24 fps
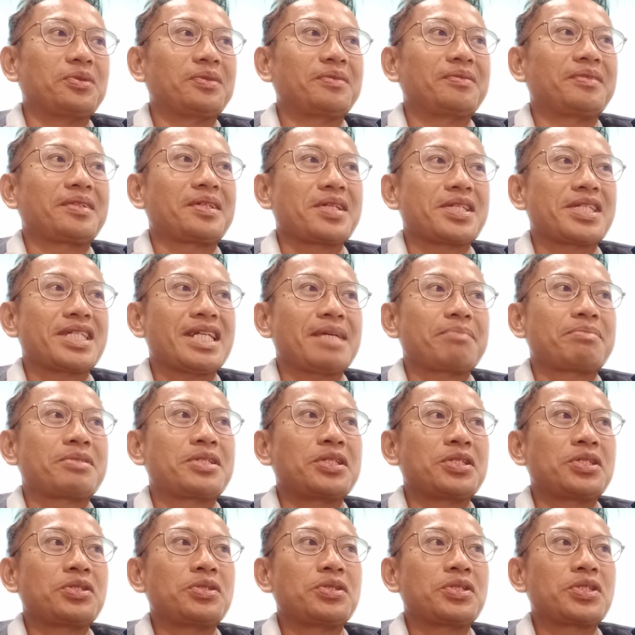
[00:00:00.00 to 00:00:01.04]
because chapter
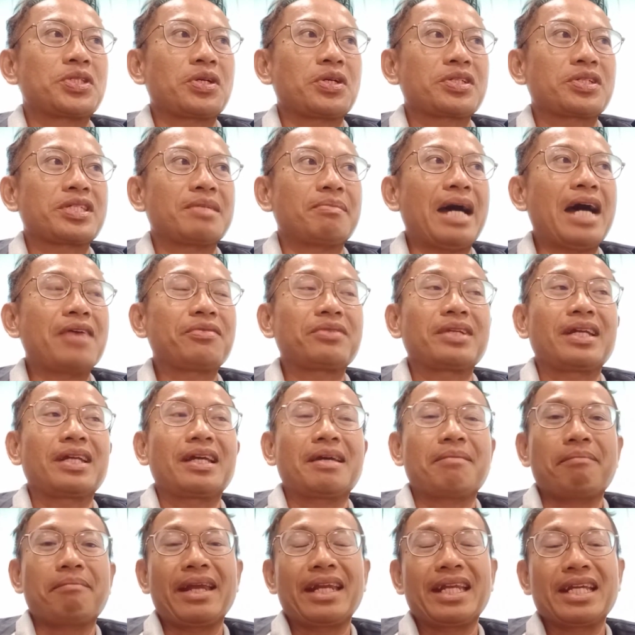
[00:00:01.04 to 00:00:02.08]
2 talks about
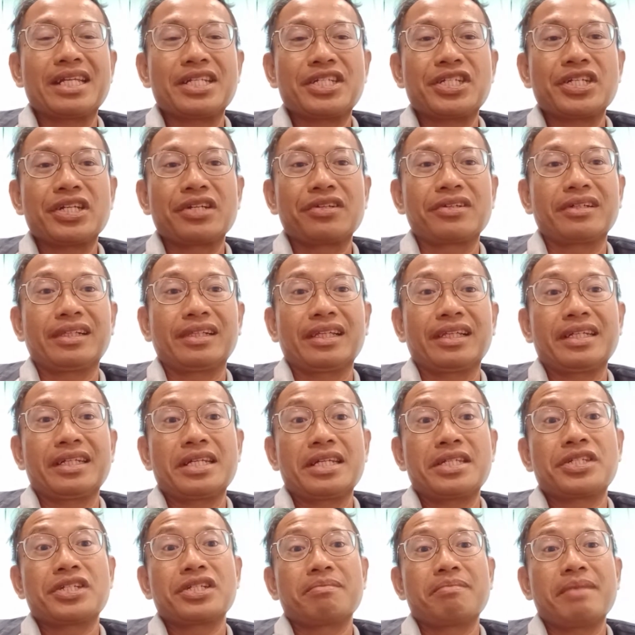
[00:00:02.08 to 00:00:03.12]
managerial
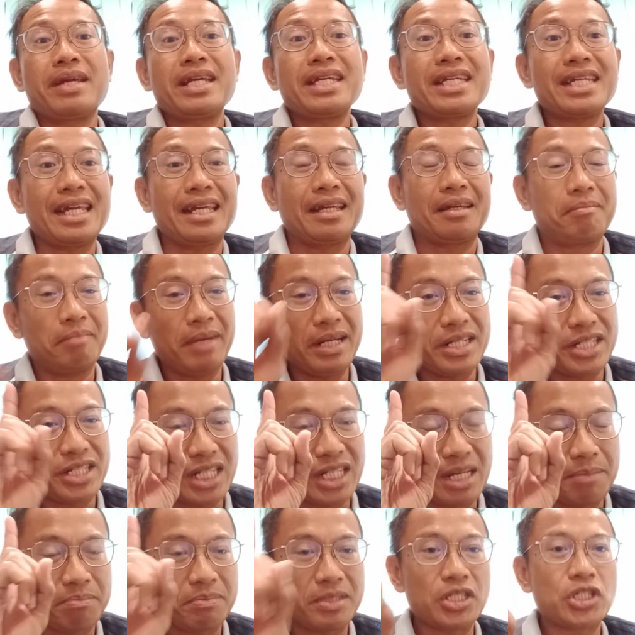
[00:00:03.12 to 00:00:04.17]
decision making, but
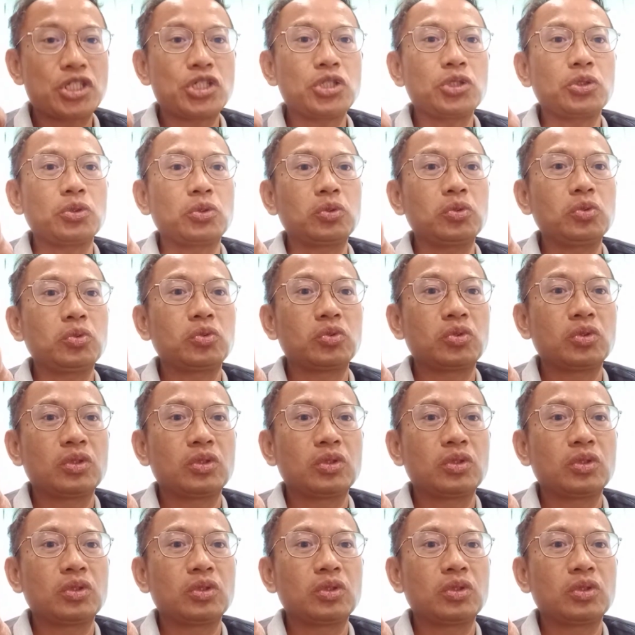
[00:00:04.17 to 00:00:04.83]
chapter 2